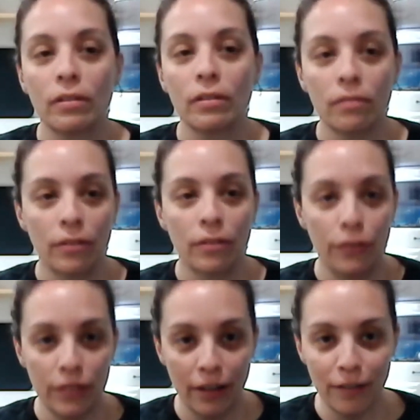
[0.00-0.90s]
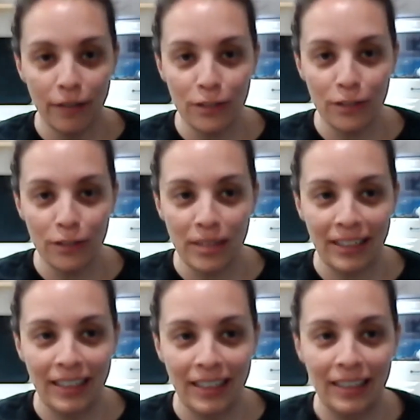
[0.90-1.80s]
If you've done raindrop
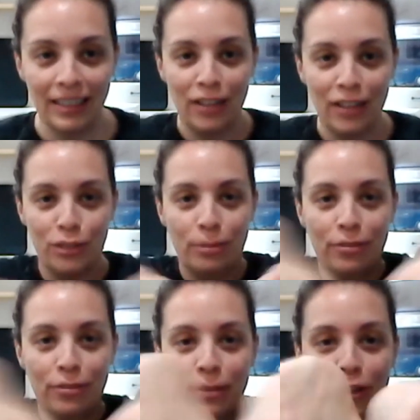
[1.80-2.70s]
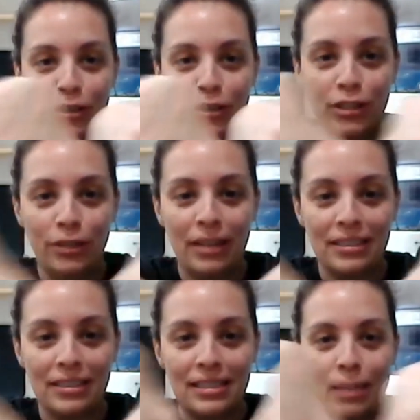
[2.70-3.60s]
technique, that should be familiar to you as a
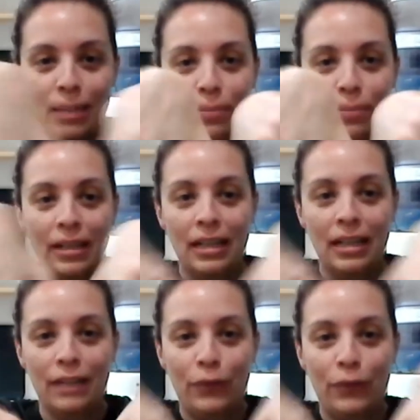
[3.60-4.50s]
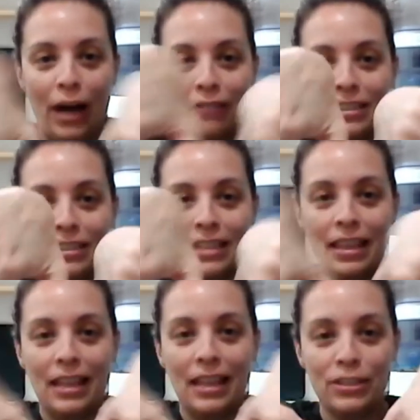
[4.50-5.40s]
step. If you haven't,
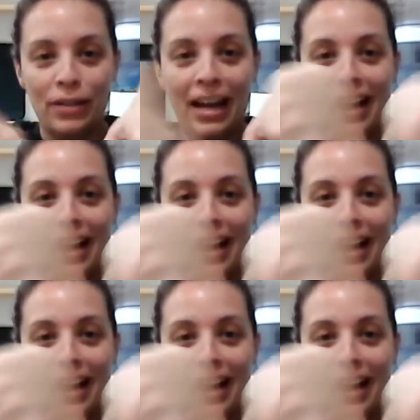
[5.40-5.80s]
that's okay.